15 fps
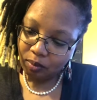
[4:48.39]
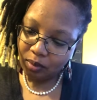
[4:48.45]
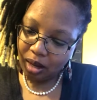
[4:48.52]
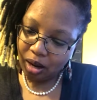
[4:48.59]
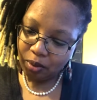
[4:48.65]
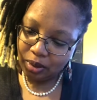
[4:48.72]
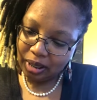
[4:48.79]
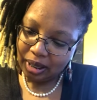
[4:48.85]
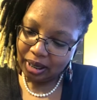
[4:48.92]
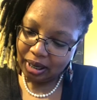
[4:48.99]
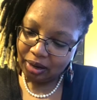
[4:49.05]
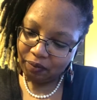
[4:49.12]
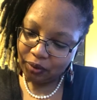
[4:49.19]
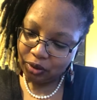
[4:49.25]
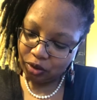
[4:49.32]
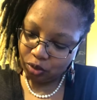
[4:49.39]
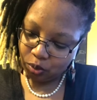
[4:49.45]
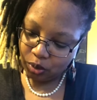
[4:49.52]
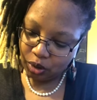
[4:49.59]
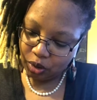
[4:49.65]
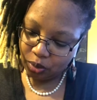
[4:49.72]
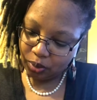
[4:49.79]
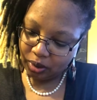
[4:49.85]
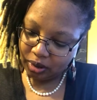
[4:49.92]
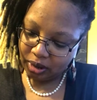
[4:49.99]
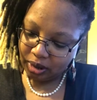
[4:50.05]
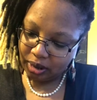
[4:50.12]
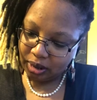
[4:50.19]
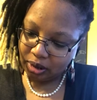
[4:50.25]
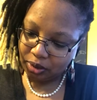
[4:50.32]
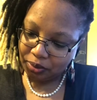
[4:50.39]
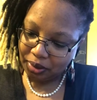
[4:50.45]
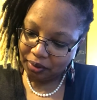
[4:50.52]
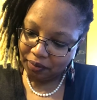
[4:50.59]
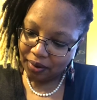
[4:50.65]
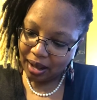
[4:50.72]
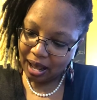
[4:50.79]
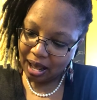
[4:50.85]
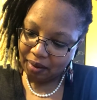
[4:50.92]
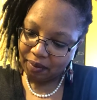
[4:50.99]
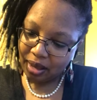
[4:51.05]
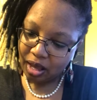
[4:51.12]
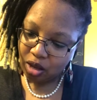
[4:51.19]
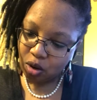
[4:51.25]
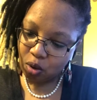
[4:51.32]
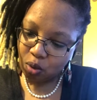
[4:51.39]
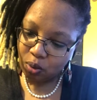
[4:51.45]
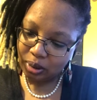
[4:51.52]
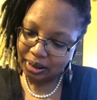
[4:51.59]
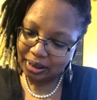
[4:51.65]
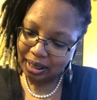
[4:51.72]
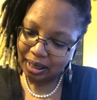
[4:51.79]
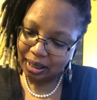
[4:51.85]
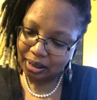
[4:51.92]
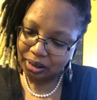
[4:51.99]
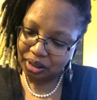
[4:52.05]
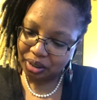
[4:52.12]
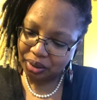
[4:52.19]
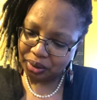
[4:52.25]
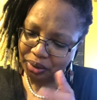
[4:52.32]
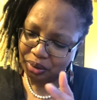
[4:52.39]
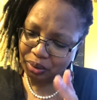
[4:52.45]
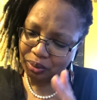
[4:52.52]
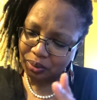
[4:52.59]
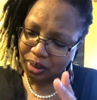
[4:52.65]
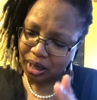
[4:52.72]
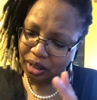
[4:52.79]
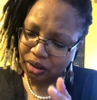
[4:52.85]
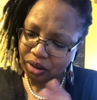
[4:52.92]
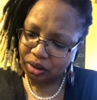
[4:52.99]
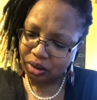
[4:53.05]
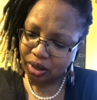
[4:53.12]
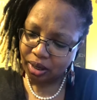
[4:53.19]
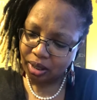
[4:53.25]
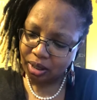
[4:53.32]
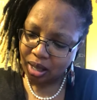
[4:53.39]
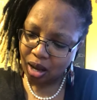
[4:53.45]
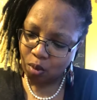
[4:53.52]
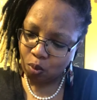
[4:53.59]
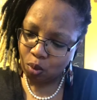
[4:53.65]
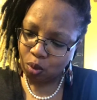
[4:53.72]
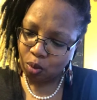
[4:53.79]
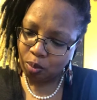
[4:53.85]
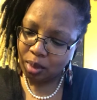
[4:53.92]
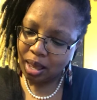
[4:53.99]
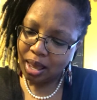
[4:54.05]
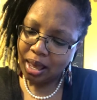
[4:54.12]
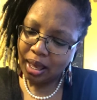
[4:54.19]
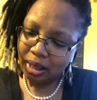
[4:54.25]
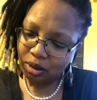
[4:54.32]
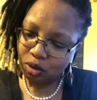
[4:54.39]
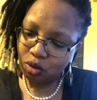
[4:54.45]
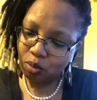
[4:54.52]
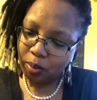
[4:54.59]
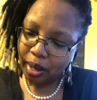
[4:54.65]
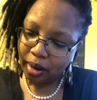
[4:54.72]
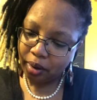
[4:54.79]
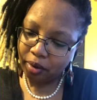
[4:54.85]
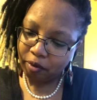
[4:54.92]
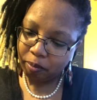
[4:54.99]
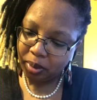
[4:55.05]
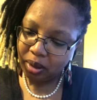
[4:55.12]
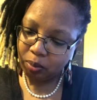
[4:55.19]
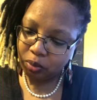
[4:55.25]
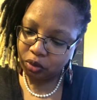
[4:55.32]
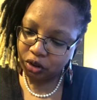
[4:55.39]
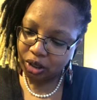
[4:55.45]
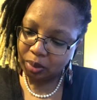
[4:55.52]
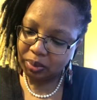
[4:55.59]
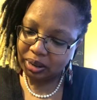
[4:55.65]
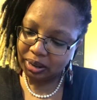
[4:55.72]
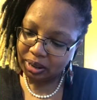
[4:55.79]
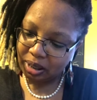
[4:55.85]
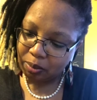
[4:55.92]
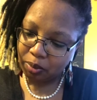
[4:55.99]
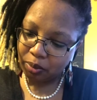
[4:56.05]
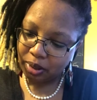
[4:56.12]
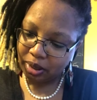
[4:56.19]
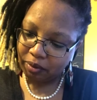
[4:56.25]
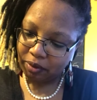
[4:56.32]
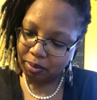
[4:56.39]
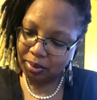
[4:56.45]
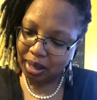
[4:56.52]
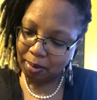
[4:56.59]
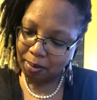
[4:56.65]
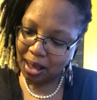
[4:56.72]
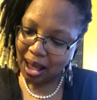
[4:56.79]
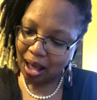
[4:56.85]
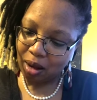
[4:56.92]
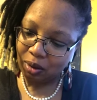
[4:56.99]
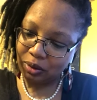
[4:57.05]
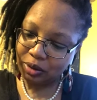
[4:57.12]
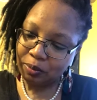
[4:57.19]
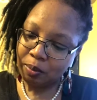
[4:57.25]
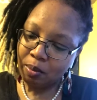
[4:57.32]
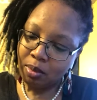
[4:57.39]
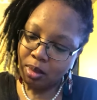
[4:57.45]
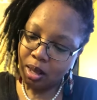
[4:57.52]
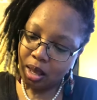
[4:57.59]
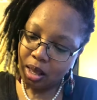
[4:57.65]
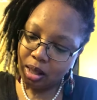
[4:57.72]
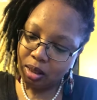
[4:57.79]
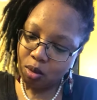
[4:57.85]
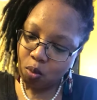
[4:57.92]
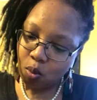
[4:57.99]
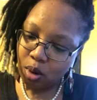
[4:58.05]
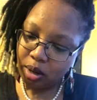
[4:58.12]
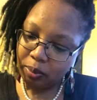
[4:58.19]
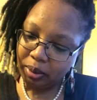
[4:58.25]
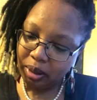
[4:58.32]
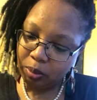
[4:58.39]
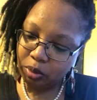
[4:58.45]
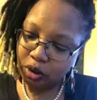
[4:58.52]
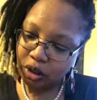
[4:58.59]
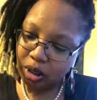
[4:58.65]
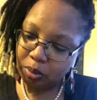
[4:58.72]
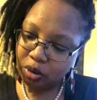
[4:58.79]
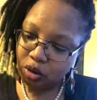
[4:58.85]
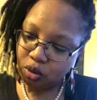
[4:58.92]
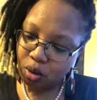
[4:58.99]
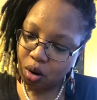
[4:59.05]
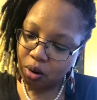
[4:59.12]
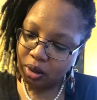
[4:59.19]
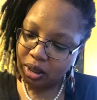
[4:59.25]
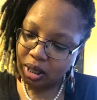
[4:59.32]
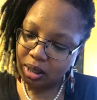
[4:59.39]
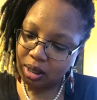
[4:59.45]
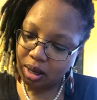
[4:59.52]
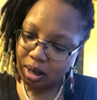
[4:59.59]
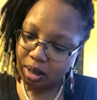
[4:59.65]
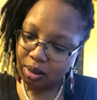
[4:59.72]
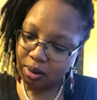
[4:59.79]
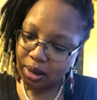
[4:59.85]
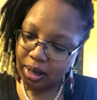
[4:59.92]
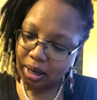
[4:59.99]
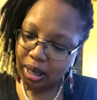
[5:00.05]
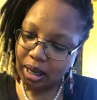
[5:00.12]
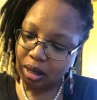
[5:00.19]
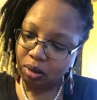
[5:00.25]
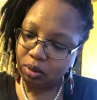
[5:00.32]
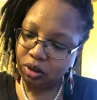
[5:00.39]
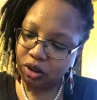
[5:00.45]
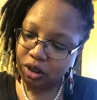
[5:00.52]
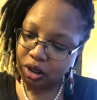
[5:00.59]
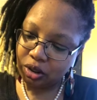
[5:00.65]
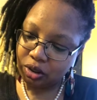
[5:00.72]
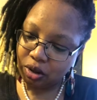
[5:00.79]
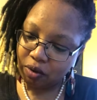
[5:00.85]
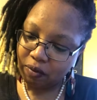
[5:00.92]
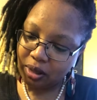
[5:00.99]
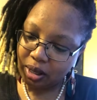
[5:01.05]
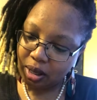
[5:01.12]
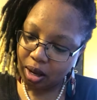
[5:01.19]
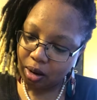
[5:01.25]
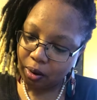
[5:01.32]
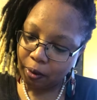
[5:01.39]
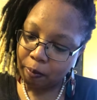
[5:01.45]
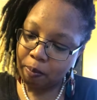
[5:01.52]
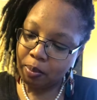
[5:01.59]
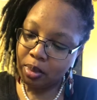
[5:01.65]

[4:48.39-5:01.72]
I read it again, verse 23 of Genesis 25. And Yahuwah said unto her, Two nations are in thy womb, and two manner of people shall be separated from thy bowels. And the one people shall be stronger than the other, and the elder shall serve the younger.